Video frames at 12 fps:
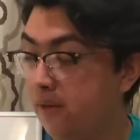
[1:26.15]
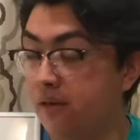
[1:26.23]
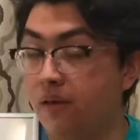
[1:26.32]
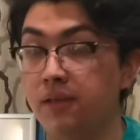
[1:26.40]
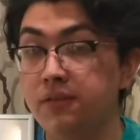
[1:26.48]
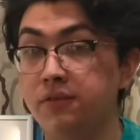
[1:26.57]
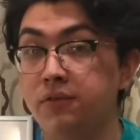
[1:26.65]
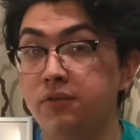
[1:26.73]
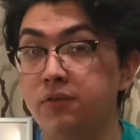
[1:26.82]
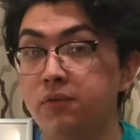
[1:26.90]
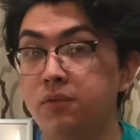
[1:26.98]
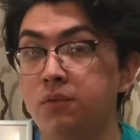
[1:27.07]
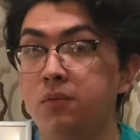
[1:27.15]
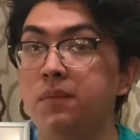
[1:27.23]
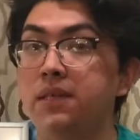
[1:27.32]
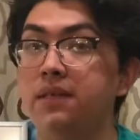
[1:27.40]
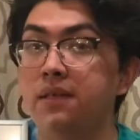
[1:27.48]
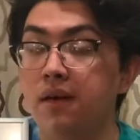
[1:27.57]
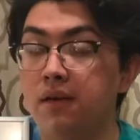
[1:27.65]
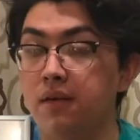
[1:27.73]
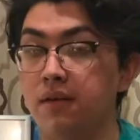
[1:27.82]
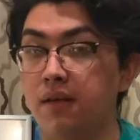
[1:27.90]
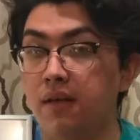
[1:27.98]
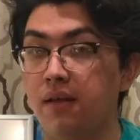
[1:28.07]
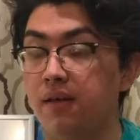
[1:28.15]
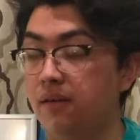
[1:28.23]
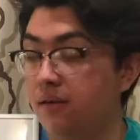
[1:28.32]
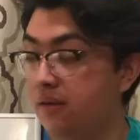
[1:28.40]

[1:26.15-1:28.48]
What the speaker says: cuts through will be younger than